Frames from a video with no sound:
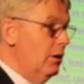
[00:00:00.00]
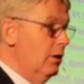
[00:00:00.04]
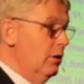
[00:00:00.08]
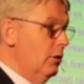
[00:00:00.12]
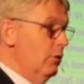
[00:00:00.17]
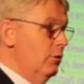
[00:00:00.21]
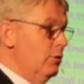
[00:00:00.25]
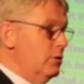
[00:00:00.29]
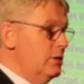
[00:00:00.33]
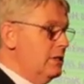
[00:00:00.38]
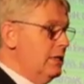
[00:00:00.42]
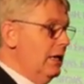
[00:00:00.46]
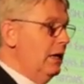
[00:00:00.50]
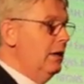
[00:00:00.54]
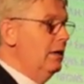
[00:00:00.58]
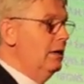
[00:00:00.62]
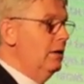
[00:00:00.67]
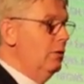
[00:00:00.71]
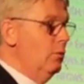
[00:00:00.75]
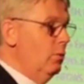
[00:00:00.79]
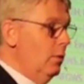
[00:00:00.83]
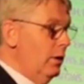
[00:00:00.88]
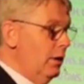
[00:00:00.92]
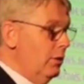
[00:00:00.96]

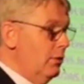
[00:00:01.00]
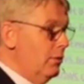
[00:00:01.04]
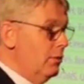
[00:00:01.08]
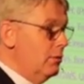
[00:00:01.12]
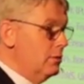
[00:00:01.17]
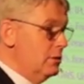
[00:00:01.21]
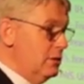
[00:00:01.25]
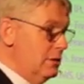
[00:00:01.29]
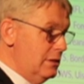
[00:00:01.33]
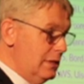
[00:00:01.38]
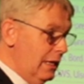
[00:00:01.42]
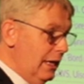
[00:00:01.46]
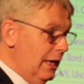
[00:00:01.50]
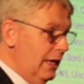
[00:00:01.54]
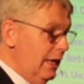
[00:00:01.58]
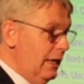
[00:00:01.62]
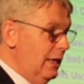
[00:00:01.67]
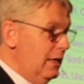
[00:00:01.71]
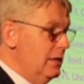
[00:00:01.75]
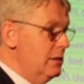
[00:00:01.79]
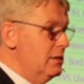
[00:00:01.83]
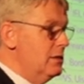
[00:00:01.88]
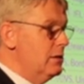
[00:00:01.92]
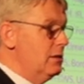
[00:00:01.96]
understanding where there's
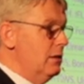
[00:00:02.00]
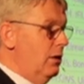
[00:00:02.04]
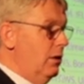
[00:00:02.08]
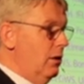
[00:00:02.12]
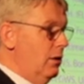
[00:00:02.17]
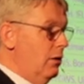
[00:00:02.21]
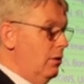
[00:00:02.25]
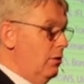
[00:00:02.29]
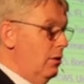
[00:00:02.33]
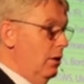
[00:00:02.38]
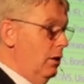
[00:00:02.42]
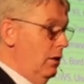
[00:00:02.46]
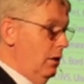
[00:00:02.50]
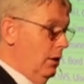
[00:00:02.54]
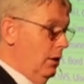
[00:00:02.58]
delays or